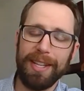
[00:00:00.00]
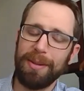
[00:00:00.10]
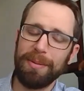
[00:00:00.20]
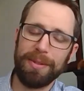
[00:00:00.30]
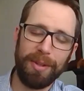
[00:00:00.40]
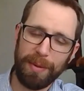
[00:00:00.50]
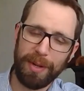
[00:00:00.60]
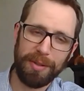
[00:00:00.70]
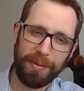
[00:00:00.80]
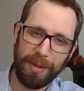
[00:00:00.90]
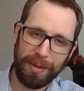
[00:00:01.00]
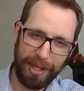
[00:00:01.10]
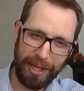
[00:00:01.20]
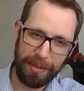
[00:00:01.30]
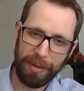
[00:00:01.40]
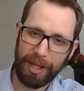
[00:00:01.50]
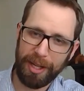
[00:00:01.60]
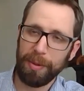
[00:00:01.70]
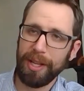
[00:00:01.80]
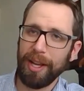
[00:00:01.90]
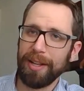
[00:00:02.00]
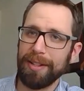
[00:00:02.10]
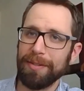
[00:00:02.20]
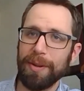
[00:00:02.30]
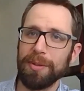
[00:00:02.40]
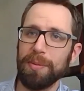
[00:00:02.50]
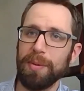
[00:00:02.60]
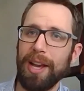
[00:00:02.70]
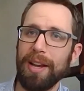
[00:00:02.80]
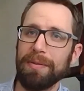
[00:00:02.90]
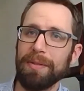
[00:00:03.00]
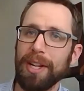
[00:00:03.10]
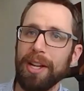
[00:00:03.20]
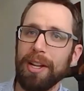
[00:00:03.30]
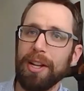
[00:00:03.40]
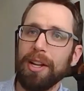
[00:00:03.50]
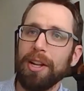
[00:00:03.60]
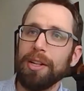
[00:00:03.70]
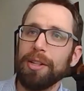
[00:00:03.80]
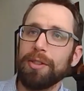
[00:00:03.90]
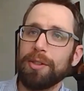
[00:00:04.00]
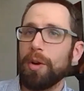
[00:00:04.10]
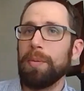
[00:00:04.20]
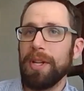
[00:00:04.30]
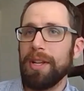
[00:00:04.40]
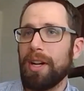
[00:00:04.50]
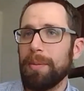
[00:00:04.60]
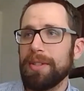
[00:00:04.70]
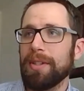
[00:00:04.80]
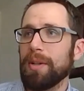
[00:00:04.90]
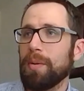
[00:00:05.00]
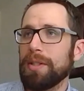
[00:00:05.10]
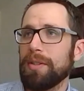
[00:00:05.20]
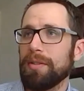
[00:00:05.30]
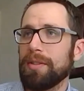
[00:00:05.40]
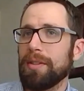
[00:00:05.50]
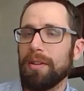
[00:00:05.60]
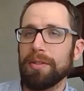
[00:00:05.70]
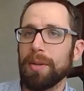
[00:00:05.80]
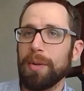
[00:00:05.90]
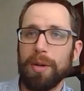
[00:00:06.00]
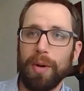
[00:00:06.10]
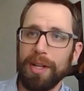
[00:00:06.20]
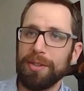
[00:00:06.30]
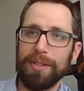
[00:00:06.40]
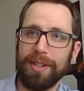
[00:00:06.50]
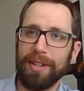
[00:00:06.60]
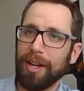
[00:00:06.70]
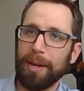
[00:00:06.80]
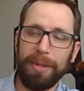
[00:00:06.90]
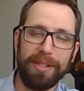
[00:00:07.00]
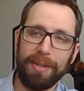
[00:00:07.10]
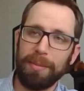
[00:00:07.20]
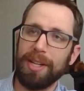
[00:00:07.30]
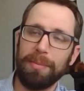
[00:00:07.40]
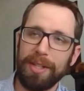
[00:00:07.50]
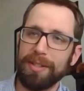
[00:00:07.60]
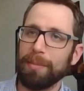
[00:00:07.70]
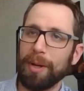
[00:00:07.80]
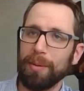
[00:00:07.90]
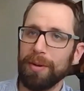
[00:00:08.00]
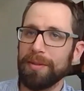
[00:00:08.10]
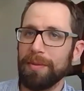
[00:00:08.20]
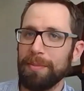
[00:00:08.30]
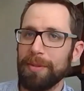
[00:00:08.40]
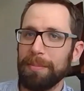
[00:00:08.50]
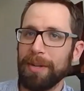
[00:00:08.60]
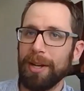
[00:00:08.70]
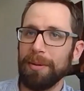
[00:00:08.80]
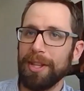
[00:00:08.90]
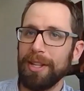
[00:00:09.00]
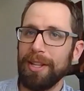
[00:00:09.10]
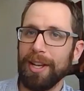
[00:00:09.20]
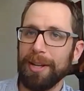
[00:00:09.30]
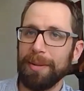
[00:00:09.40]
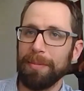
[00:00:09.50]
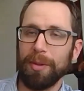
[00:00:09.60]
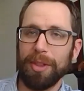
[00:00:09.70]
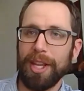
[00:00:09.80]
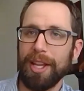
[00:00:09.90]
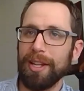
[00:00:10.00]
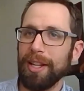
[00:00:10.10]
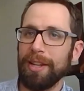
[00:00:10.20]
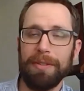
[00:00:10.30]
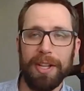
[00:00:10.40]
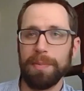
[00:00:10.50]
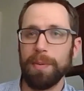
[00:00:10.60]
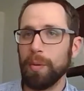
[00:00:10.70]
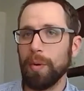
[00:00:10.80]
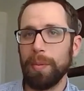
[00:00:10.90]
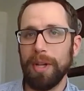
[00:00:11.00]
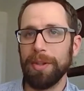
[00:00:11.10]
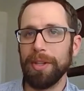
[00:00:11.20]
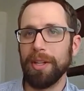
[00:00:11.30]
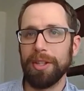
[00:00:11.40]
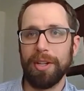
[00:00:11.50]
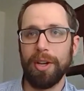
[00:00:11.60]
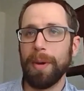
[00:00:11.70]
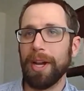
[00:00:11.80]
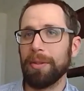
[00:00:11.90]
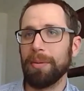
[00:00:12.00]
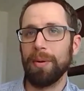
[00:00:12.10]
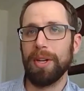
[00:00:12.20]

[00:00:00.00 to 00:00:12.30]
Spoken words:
you so much for your time. We have so many comments in the questions, or so many questions in the comments. I'm getting my words flipped up now. That in Facebook, we'll be able to go back through,